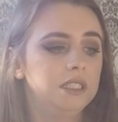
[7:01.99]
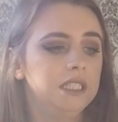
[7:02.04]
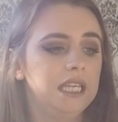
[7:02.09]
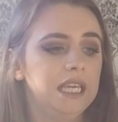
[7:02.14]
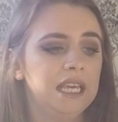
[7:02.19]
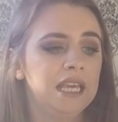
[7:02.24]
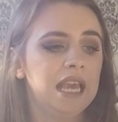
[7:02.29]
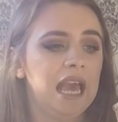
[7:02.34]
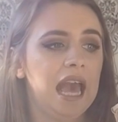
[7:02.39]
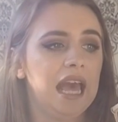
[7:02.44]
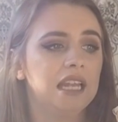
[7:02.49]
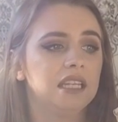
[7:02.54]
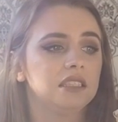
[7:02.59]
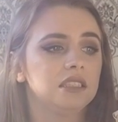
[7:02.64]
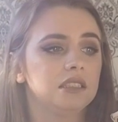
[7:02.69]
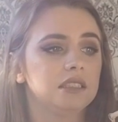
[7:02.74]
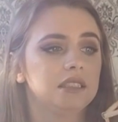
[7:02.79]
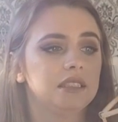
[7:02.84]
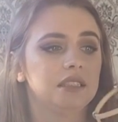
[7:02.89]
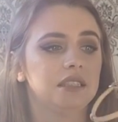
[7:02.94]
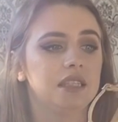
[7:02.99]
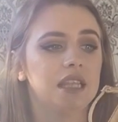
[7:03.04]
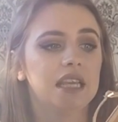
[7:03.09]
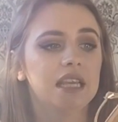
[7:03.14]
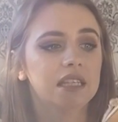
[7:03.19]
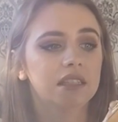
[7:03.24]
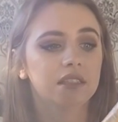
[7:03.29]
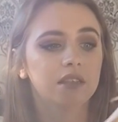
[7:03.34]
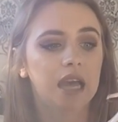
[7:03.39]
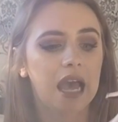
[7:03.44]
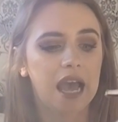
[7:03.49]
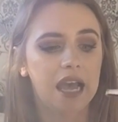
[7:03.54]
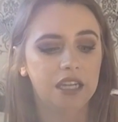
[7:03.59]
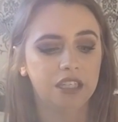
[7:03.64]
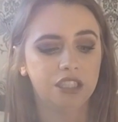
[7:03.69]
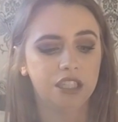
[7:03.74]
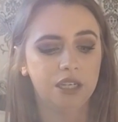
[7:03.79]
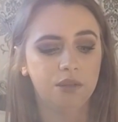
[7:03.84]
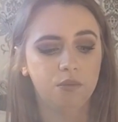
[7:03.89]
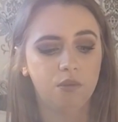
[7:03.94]
tea, and these are
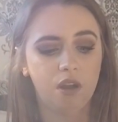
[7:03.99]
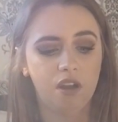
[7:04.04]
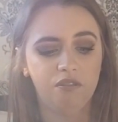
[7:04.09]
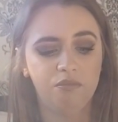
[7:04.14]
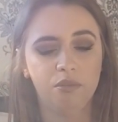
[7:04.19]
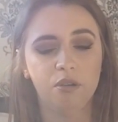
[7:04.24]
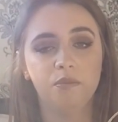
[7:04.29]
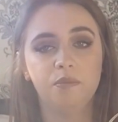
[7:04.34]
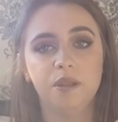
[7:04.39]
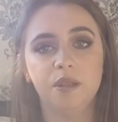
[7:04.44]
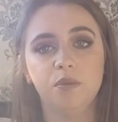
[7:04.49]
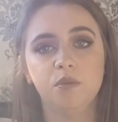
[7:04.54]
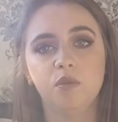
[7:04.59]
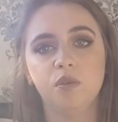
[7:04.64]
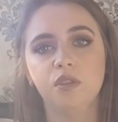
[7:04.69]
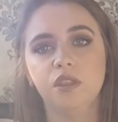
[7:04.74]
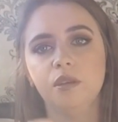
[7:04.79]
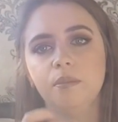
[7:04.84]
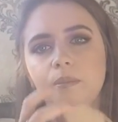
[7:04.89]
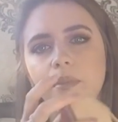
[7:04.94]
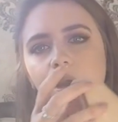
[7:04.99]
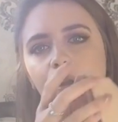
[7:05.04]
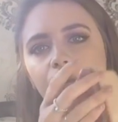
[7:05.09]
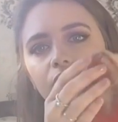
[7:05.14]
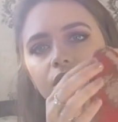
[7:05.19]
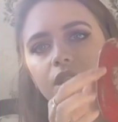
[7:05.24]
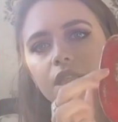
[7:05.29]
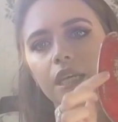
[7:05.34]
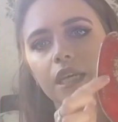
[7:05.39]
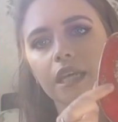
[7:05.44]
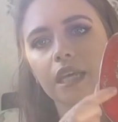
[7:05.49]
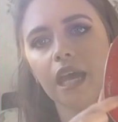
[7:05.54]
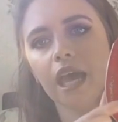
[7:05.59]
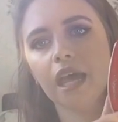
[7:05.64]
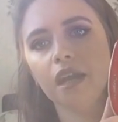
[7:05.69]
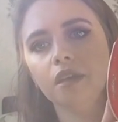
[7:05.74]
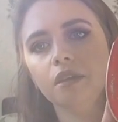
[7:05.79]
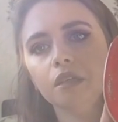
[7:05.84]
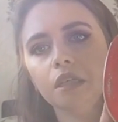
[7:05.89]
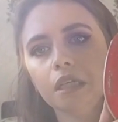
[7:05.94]
actually what I've probably worn the most.
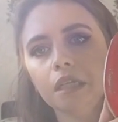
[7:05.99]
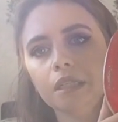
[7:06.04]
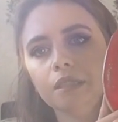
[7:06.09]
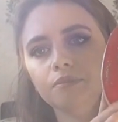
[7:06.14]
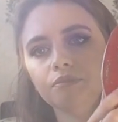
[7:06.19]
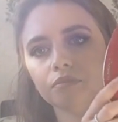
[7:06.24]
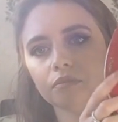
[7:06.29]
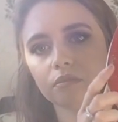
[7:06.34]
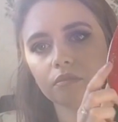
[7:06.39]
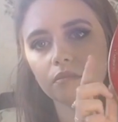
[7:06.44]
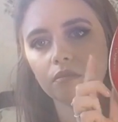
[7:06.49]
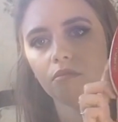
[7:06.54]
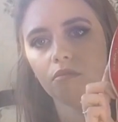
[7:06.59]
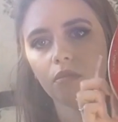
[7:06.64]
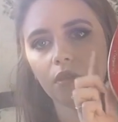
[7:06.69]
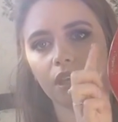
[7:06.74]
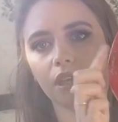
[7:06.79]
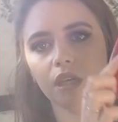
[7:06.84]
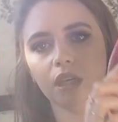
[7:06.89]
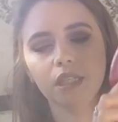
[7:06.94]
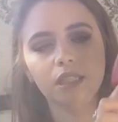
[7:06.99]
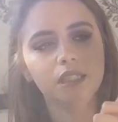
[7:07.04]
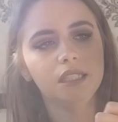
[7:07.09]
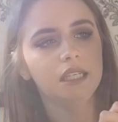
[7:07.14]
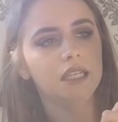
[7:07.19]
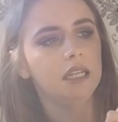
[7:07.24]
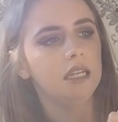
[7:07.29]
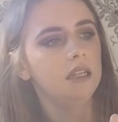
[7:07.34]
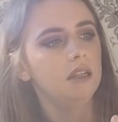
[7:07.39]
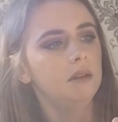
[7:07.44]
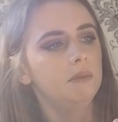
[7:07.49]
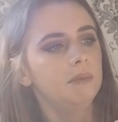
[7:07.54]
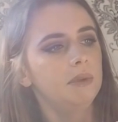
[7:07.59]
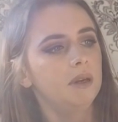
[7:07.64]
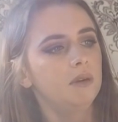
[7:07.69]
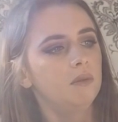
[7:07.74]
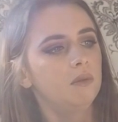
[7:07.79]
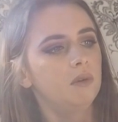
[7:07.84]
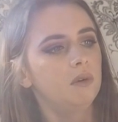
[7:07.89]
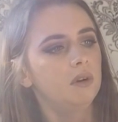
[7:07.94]
Again, you can see a little
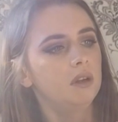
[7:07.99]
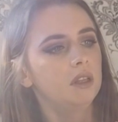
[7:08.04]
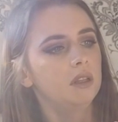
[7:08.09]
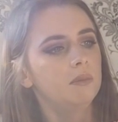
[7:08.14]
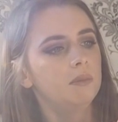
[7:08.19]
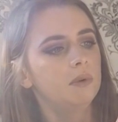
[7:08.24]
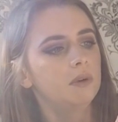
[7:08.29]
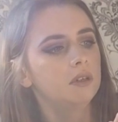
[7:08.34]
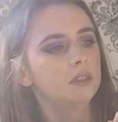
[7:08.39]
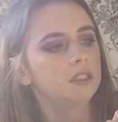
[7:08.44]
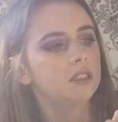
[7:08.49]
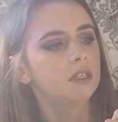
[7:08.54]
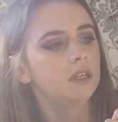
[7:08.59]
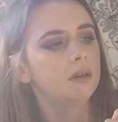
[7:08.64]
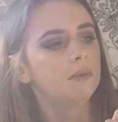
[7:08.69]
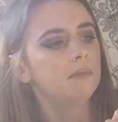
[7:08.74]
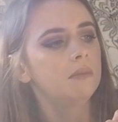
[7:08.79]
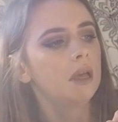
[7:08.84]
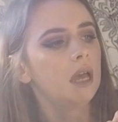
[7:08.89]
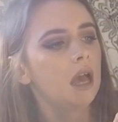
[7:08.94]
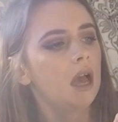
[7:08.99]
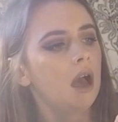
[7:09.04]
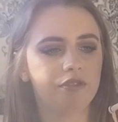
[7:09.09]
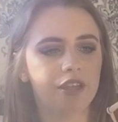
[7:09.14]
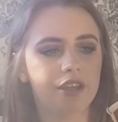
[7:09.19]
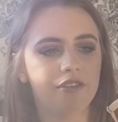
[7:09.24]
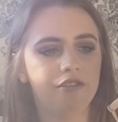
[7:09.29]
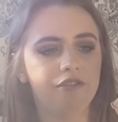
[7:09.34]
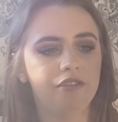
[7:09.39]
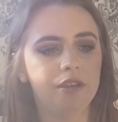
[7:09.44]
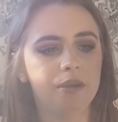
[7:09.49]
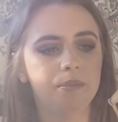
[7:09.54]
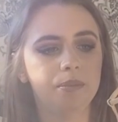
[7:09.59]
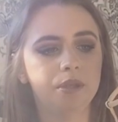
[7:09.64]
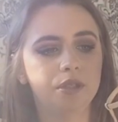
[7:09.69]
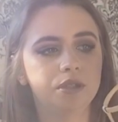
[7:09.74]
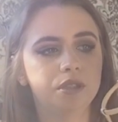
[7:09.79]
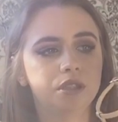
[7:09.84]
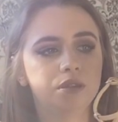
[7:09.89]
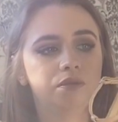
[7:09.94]
bit worn at the bottom. They fit
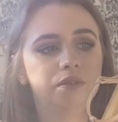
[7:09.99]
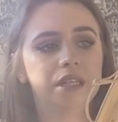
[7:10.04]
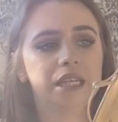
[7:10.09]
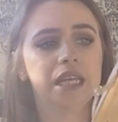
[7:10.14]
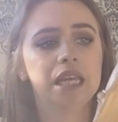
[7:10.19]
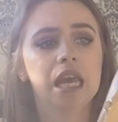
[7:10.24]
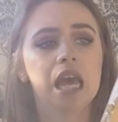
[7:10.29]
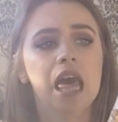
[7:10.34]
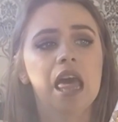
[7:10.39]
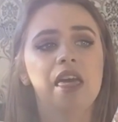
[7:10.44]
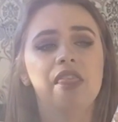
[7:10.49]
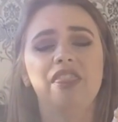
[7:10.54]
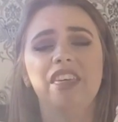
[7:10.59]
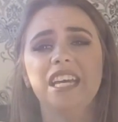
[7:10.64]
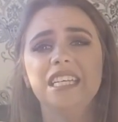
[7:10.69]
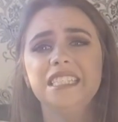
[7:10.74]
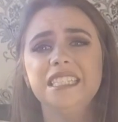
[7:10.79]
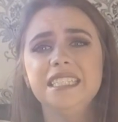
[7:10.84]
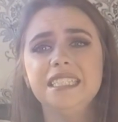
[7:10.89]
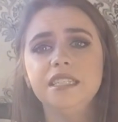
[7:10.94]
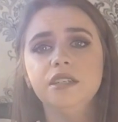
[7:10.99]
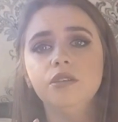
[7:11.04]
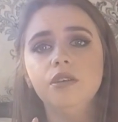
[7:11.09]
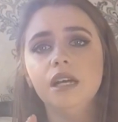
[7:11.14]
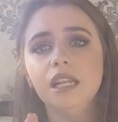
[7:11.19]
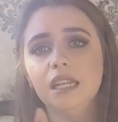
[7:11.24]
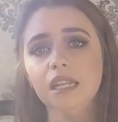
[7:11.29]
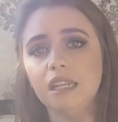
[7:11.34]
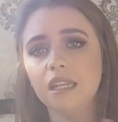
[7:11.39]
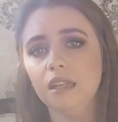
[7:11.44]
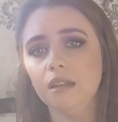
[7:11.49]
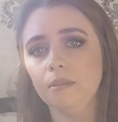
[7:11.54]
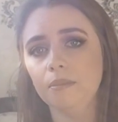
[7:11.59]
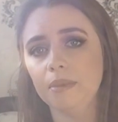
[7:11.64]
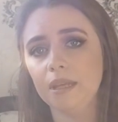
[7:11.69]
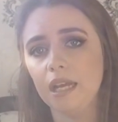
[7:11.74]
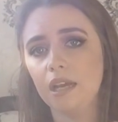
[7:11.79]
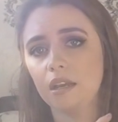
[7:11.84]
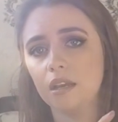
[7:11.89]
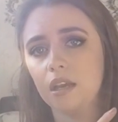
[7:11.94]
beautifully. They're still a little
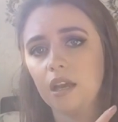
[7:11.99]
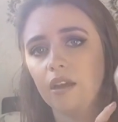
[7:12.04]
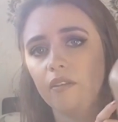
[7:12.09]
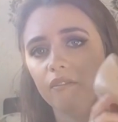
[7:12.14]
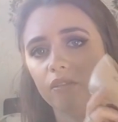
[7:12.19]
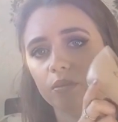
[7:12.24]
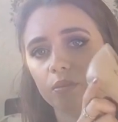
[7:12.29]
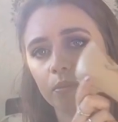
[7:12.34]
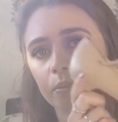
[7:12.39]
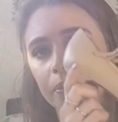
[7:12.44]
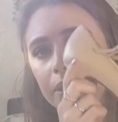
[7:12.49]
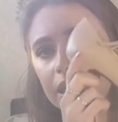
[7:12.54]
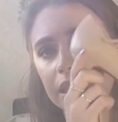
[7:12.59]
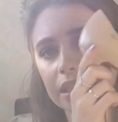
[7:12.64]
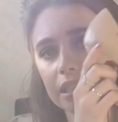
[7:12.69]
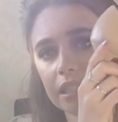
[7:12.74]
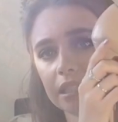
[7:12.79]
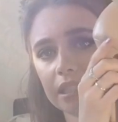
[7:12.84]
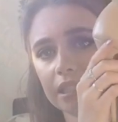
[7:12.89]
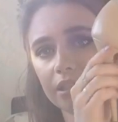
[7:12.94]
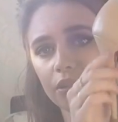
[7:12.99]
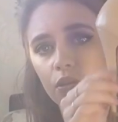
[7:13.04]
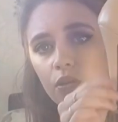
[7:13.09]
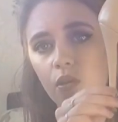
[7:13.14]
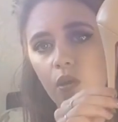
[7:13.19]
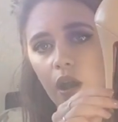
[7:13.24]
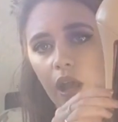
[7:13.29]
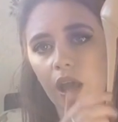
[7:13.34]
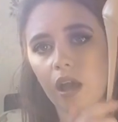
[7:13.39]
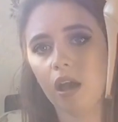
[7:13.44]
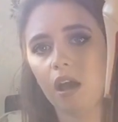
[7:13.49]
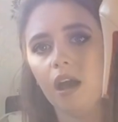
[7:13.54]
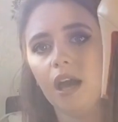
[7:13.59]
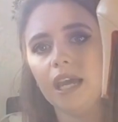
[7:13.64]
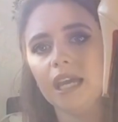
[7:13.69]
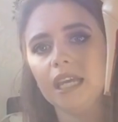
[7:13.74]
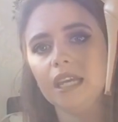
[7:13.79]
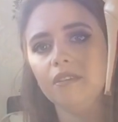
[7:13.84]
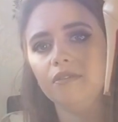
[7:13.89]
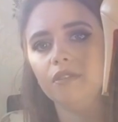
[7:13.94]
bit uncomfortable because it's still quite
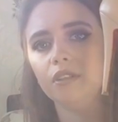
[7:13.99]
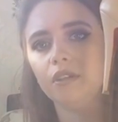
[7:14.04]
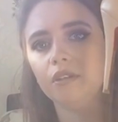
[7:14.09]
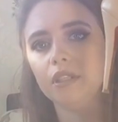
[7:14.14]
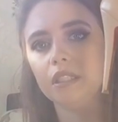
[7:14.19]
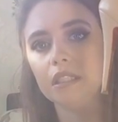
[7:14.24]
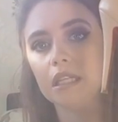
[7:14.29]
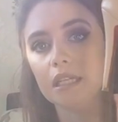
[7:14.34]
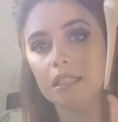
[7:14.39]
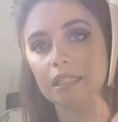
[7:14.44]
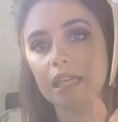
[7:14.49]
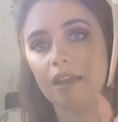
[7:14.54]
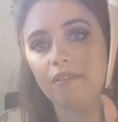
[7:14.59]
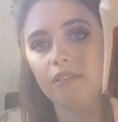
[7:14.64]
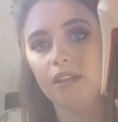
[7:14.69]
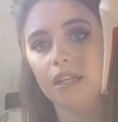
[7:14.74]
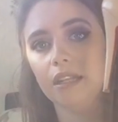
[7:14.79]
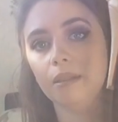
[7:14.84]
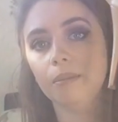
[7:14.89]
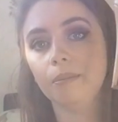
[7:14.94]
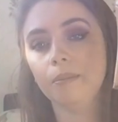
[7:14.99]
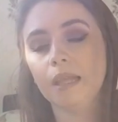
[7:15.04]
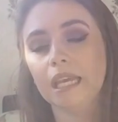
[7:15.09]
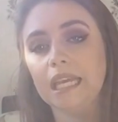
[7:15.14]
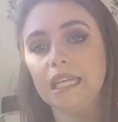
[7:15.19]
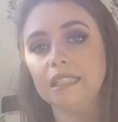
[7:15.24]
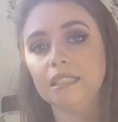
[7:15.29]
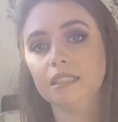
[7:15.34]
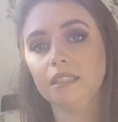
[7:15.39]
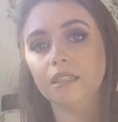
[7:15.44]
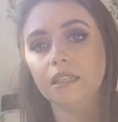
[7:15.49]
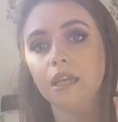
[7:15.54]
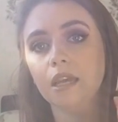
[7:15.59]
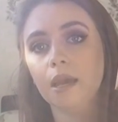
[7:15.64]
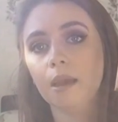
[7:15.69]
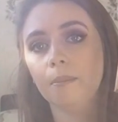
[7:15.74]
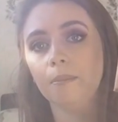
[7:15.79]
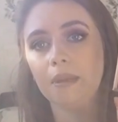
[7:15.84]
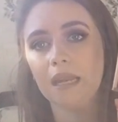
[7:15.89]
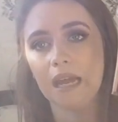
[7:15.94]
high, even though it does have a little hidden
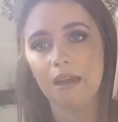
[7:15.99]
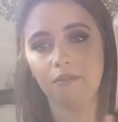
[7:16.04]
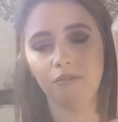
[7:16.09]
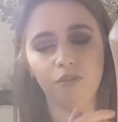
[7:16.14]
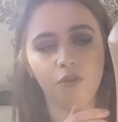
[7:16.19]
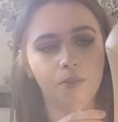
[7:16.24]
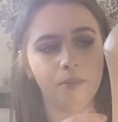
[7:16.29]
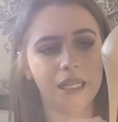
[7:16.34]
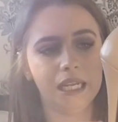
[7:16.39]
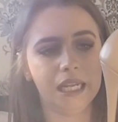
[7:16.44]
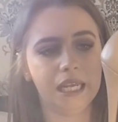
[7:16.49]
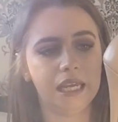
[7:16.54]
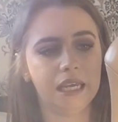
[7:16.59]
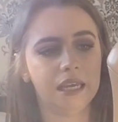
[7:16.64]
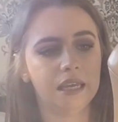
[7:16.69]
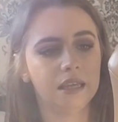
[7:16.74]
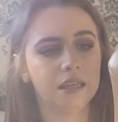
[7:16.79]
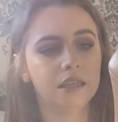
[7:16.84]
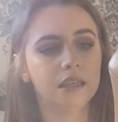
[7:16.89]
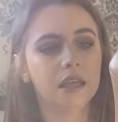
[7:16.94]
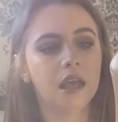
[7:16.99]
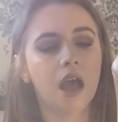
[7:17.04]
platform in here.